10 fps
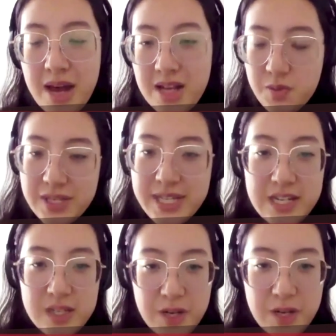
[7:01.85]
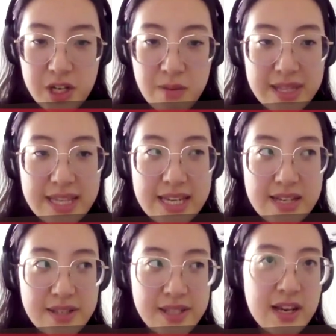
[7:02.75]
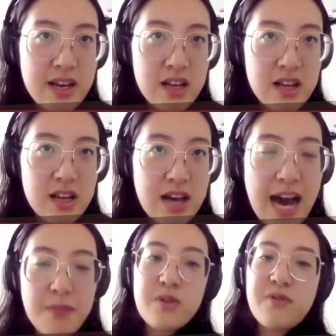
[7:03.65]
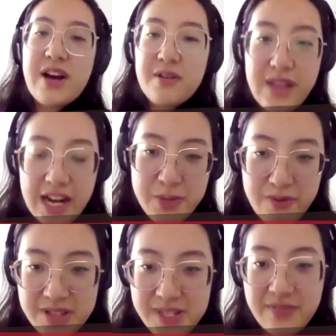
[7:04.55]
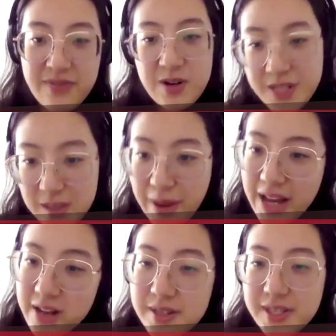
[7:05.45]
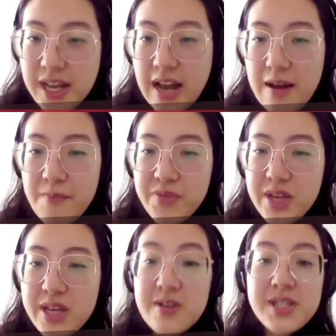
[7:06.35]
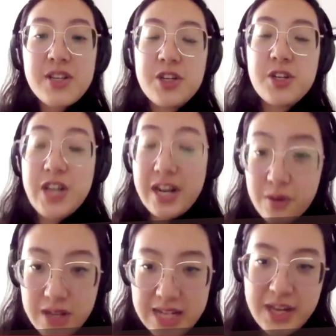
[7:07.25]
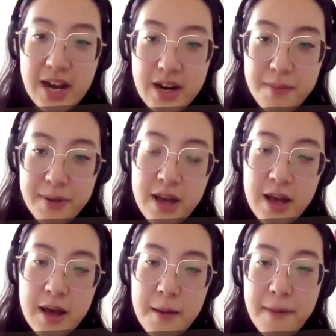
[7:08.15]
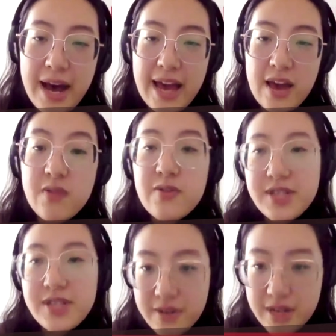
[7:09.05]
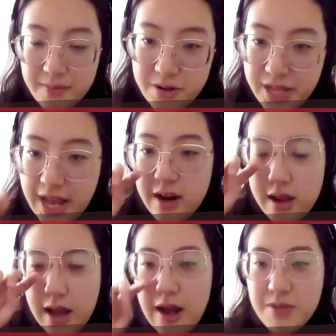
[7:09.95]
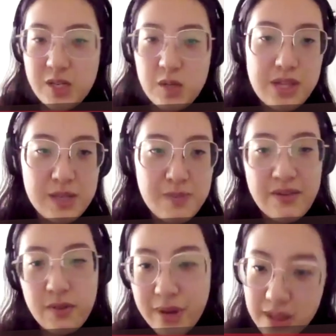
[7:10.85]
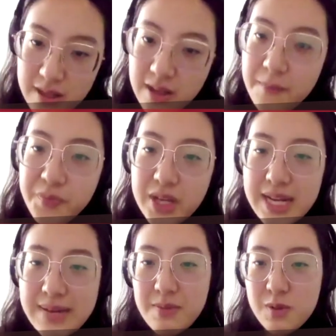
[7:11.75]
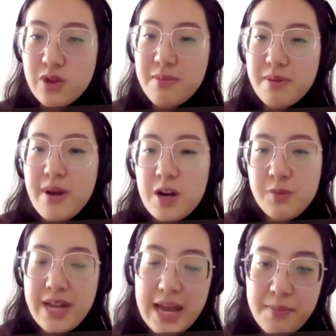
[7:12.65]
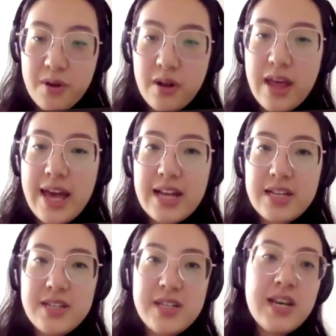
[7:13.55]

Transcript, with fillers: as we've seen, especially with these high profile flagship events like Verzuz Battles, um, usage in general has gone up by over 70% um, just within the span of a month, namely between mid March and mid April. And